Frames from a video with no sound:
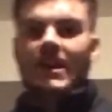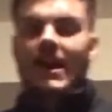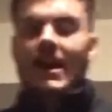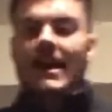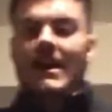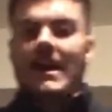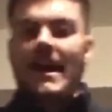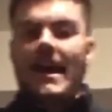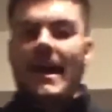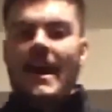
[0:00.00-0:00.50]

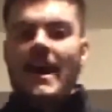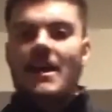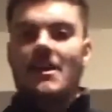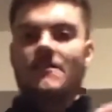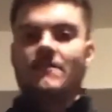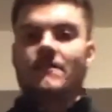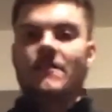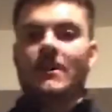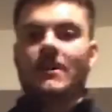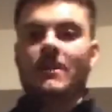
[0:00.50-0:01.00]
I
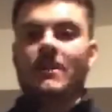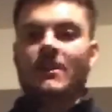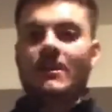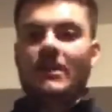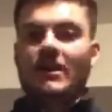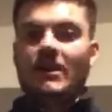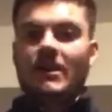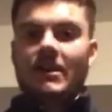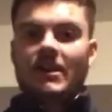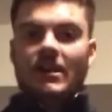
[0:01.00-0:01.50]
have.
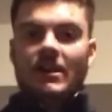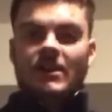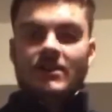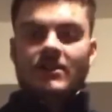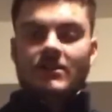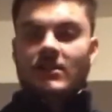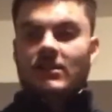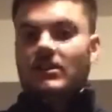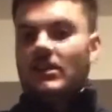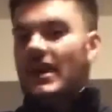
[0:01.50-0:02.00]

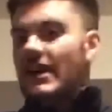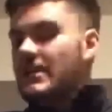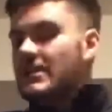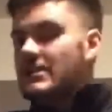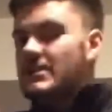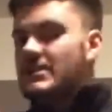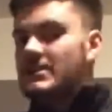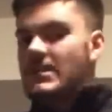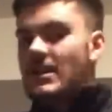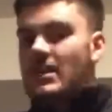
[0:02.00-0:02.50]
The
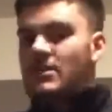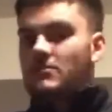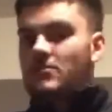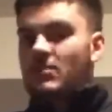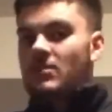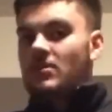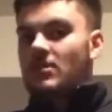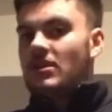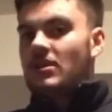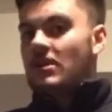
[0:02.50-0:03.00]

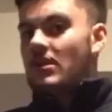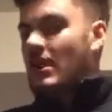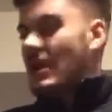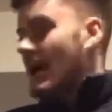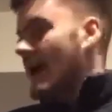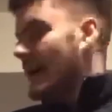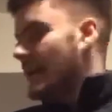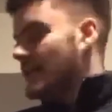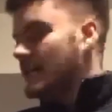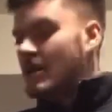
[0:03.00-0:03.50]
lightsaber
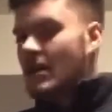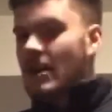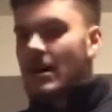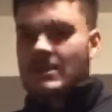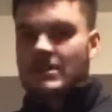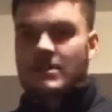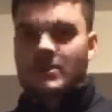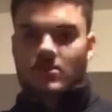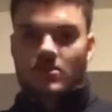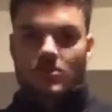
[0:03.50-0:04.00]
I
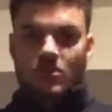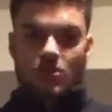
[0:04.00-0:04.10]
got,